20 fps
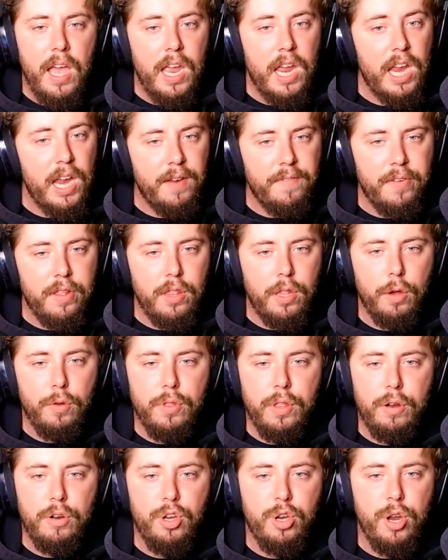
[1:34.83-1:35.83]
even though
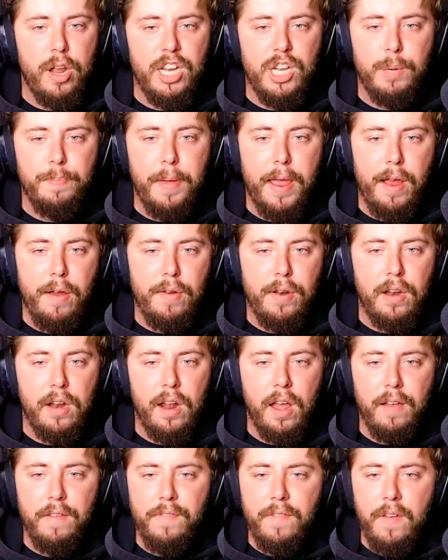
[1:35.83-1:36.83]
they're transparent
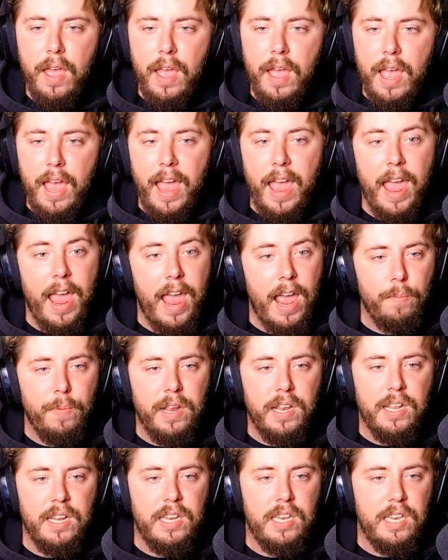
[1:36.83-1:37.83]
enough and we
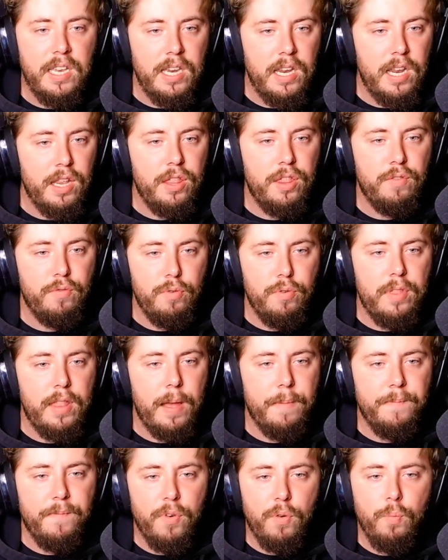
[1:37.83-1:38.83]
can see through
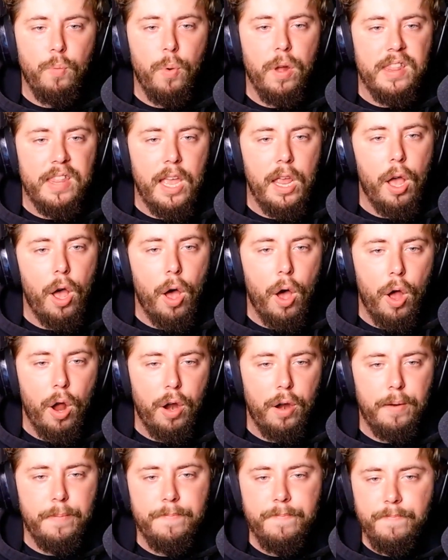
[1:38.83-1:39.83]
them for what they
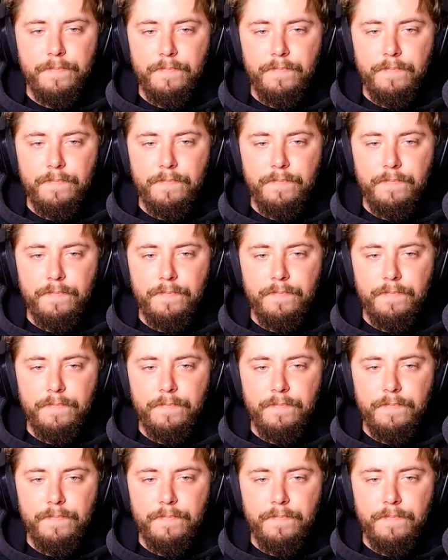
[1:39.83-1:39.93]
are.